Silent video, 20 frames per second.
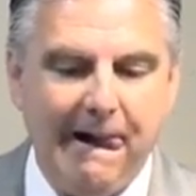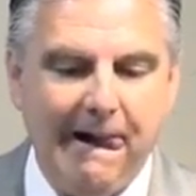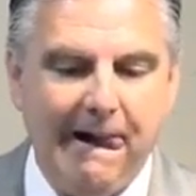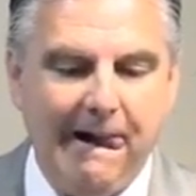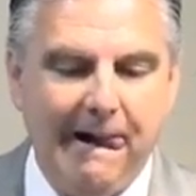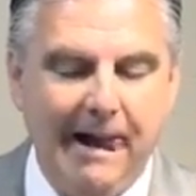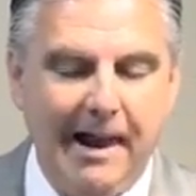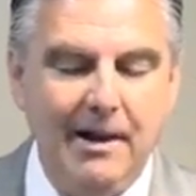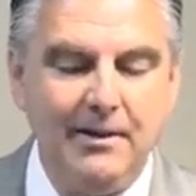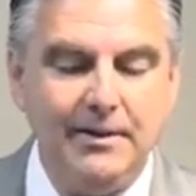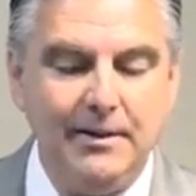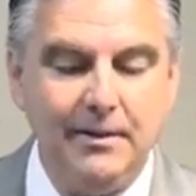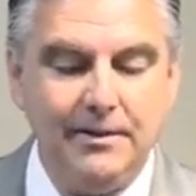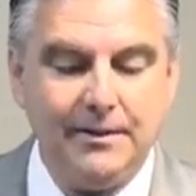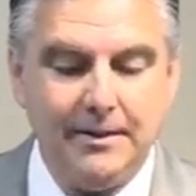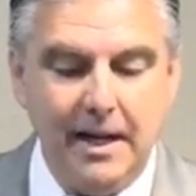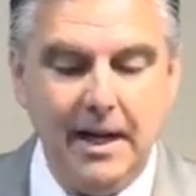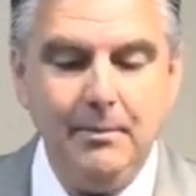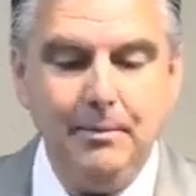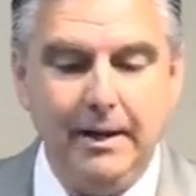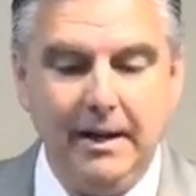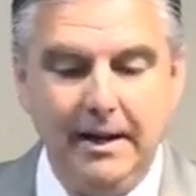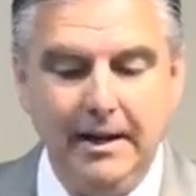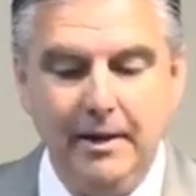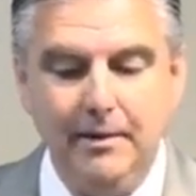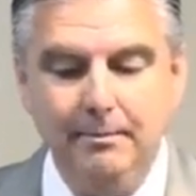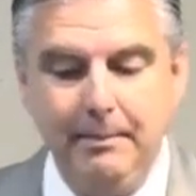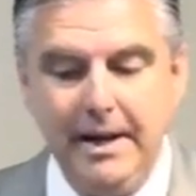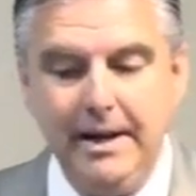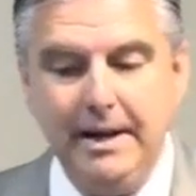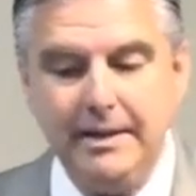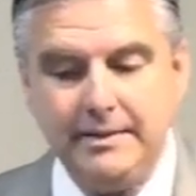It seemingly many